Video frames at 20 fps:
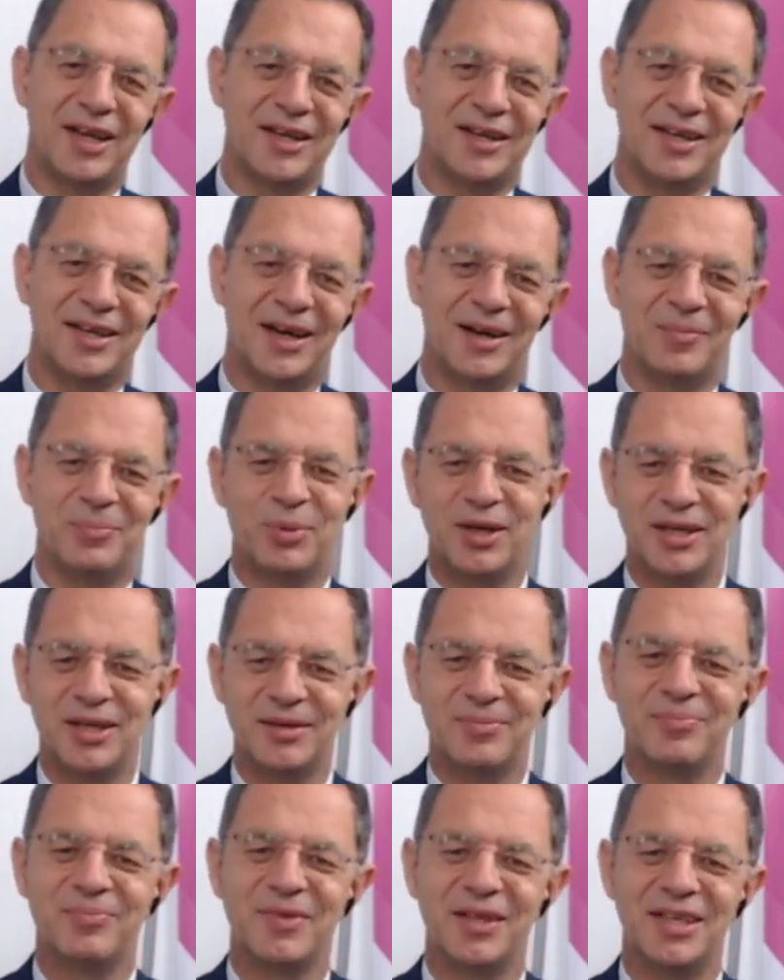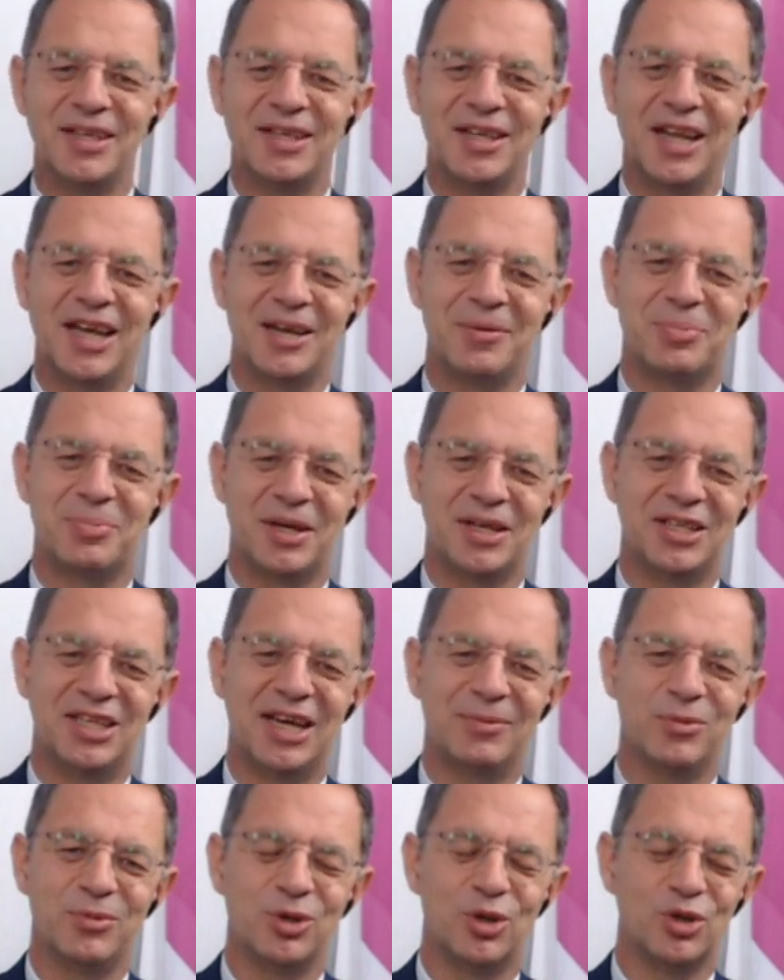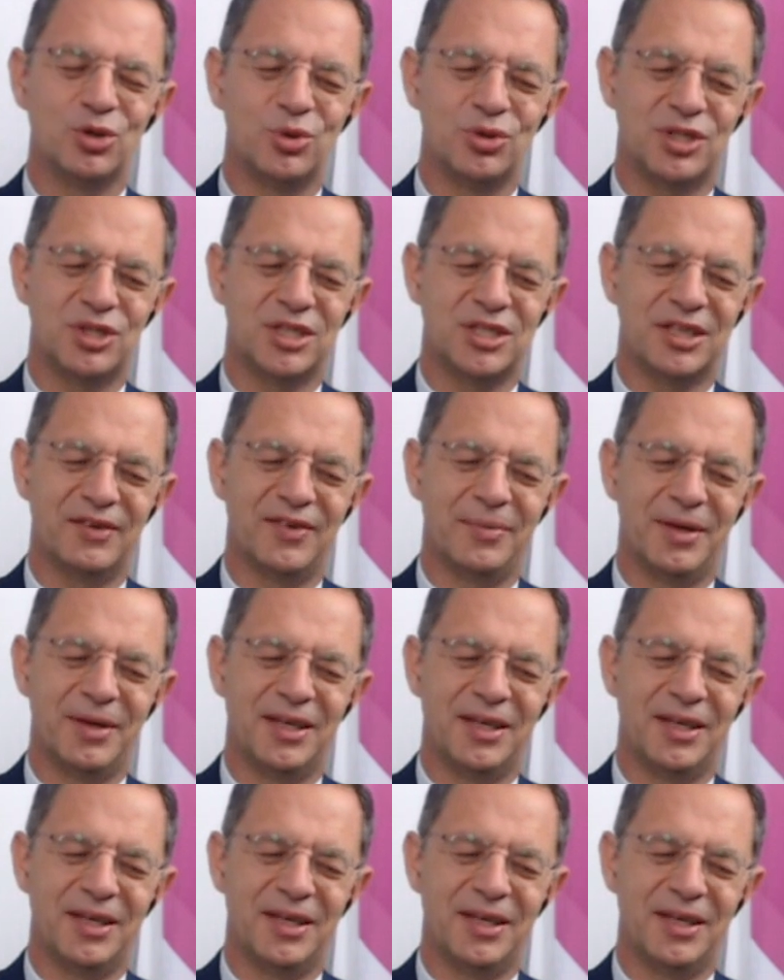Let me ask you a question, we will talk about it later.